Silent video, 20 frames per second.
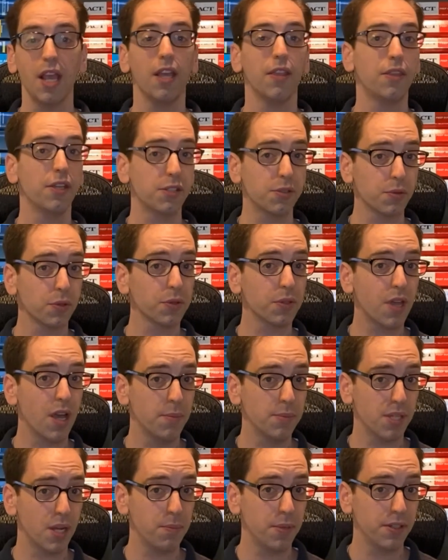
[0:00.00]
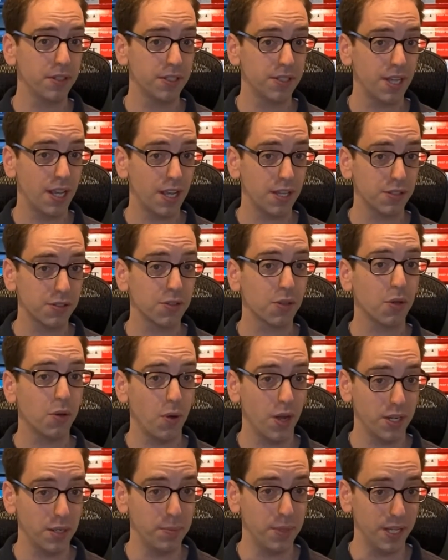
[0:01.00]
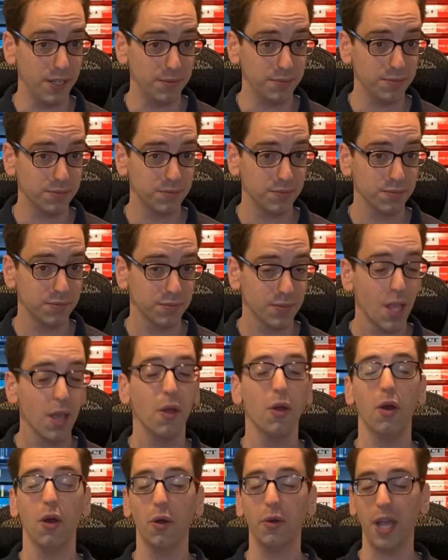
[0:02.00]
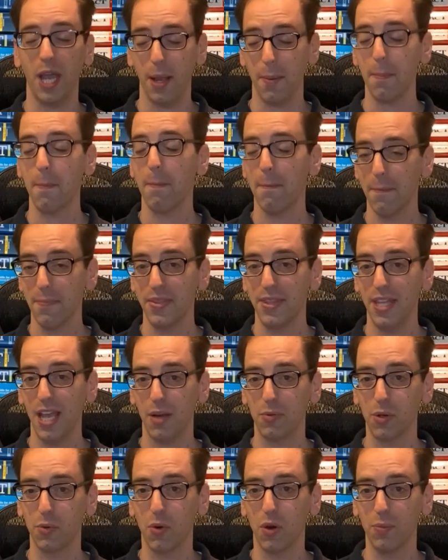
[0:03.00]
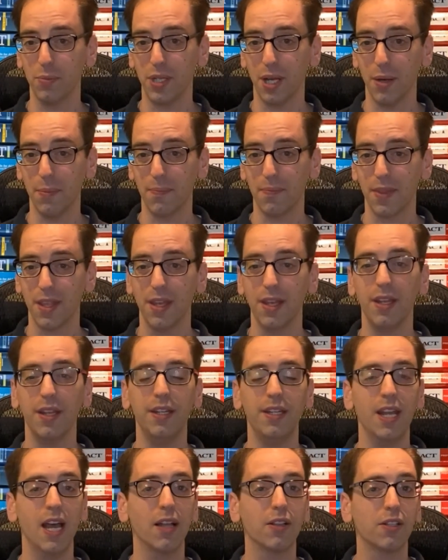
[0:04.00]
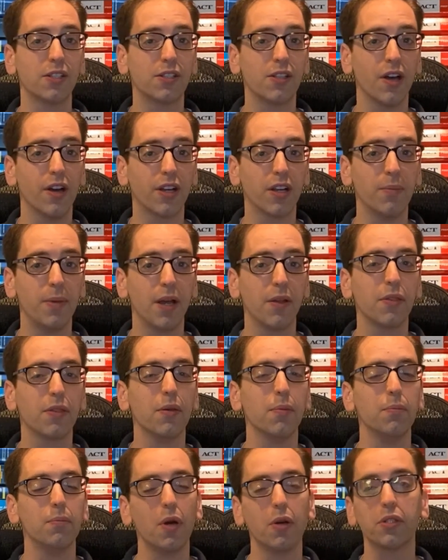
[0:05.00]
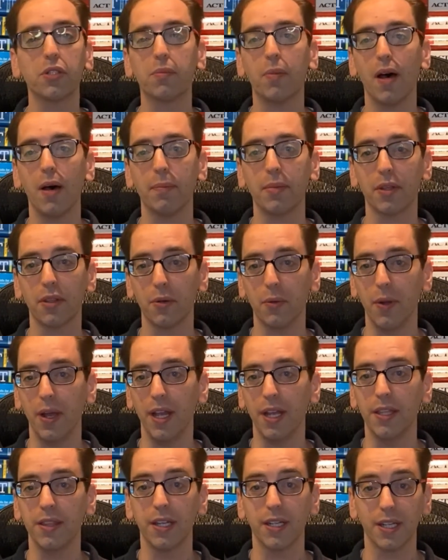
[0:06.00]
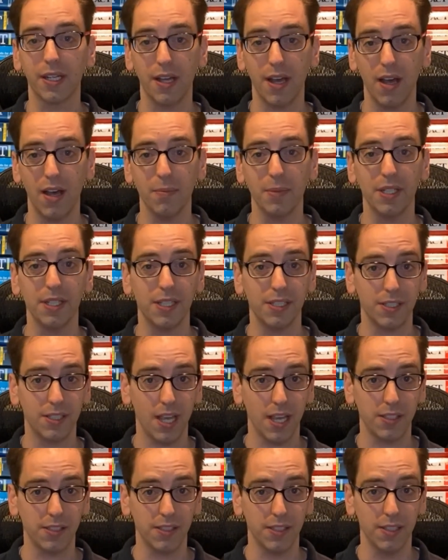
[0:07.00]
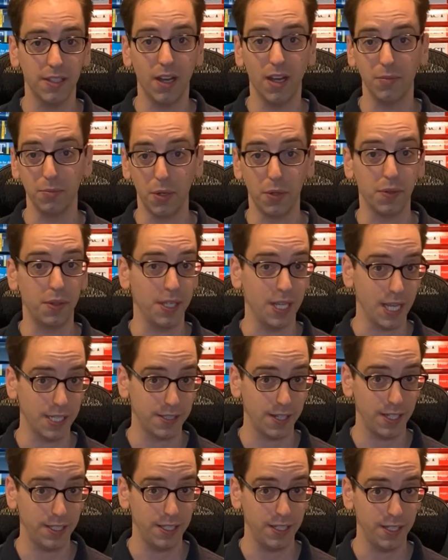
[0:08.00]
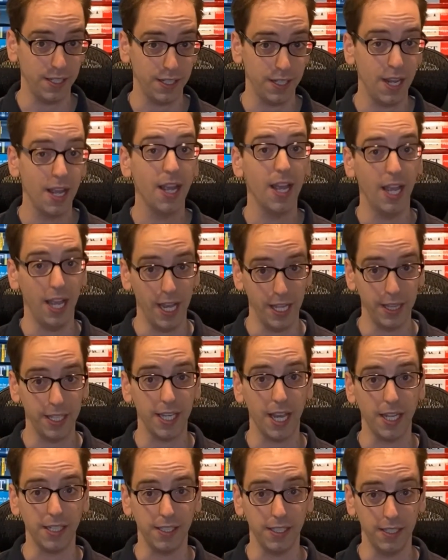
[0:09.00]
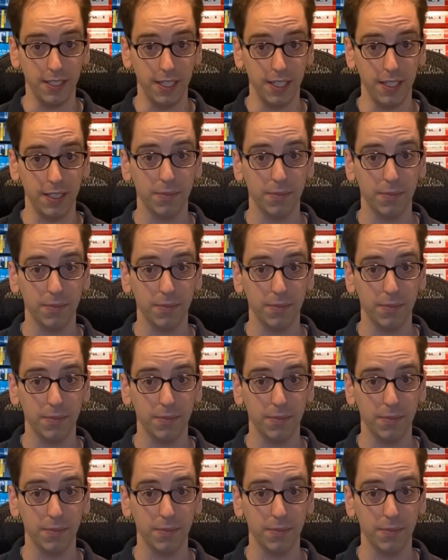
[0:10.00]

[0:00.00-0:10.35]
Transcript: This rule comes up on the test quite a bit. Okay, now we're warmed up. Now let's talk about the most popular way that a comma is tested on both the SAT and the ACT.